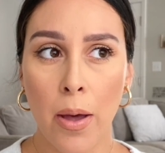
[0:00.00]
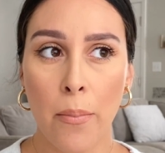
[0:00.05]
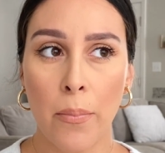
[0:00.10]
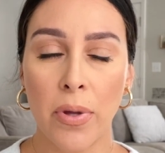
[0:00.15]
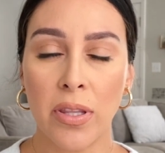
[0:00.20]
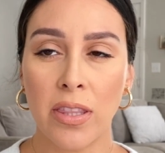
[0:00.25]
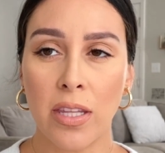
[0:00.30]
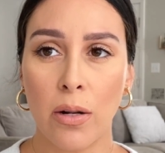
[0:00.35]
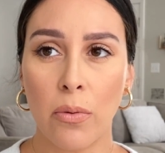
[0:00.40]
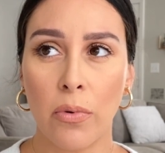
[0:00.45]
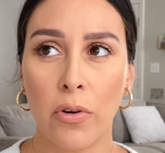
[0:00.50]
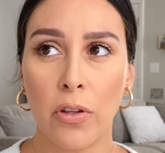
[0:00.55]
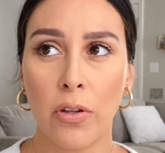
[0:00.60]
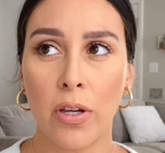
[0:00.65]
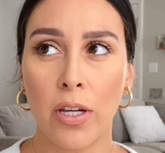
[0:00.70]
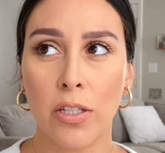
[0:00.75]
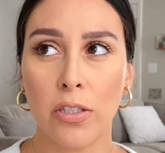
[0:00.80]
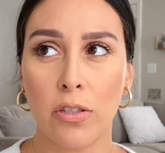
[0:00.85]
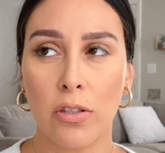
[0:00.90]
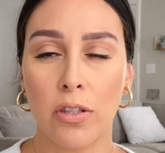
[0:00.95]
But then when you
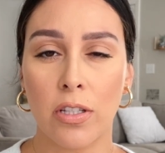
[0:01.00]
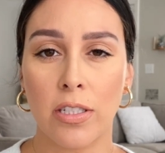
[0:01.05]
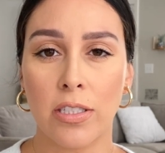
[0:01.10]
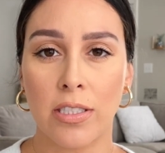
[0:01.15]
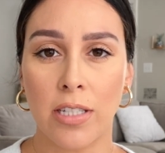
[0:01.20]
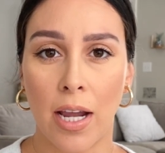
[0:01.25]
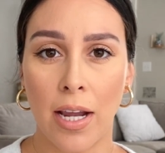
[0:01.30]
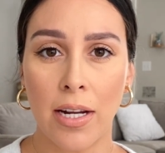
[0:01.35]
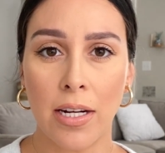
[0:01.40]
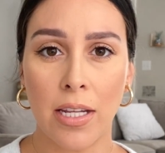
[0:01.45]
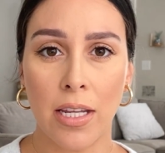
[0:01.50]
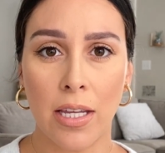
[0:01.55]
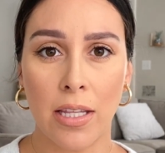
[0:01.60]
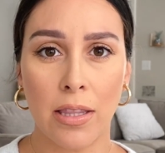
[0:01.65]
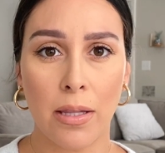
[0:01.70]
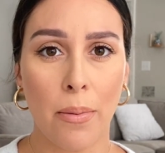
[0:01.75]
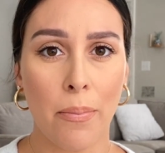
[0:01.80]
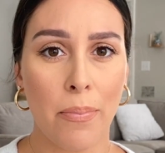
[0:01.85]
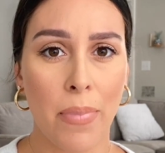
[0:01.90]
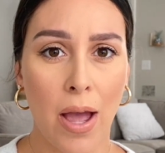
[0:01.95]
get to the dining,
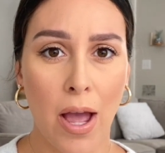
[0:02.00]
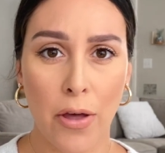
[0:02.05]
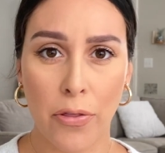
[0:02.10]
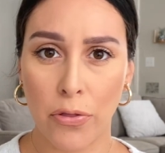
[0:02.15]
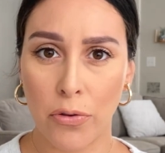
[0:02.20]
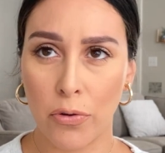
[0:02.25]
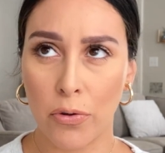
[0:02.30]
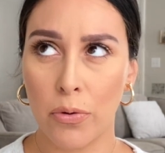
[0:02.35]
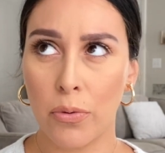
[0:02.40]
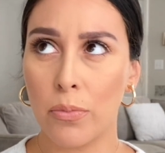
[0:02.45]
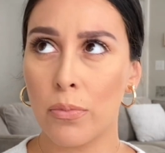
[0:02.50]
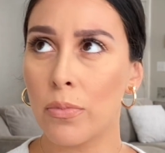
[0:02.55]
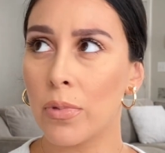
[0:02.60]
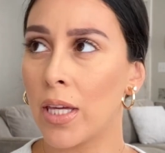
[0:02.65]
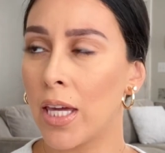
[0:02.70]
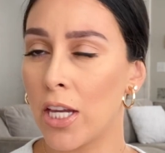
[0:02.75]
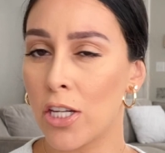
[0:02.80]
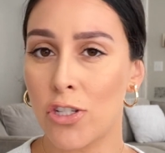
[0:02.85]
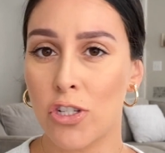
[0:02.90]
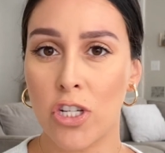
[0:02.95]
the bathroom,
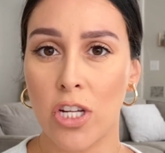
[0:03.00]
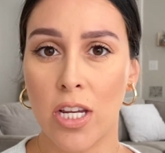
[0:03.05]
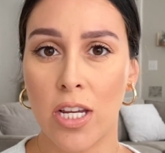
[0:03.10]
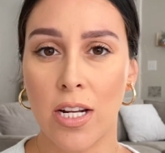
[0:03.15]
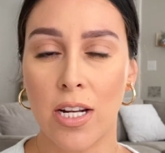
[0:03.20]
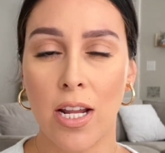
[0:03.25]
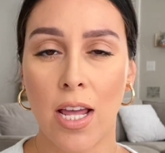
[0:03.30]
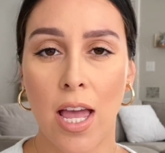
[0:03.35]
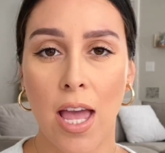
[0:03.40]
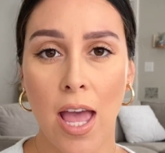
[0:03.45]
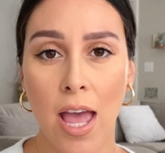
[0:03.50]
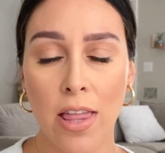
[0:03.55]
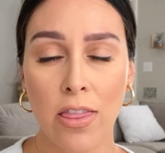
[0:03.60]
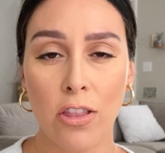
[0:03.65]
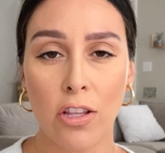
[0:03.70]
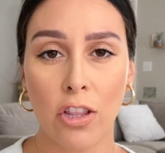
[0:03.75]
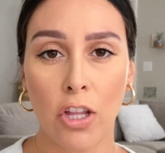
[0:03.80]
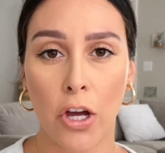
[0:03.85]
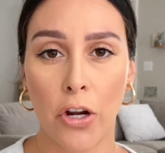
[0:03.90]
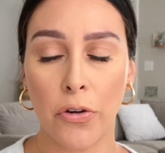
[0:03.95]
kitchen, and
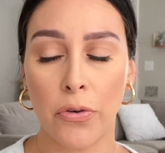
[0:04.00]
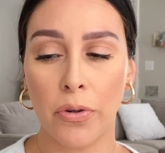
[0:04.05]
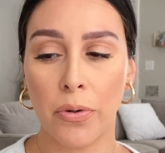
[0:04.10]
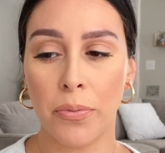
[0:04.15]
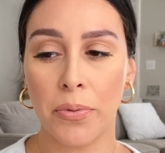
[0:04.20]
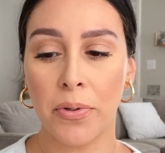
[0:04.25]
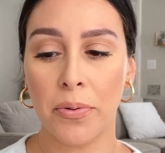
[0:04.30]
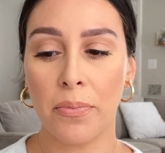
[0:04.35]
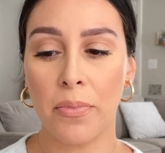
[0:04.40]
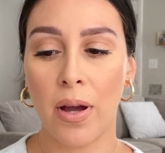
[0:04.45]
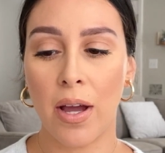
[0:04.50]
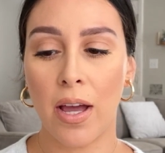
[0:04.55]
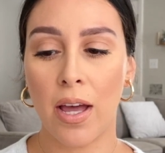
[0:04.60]
the laundry room,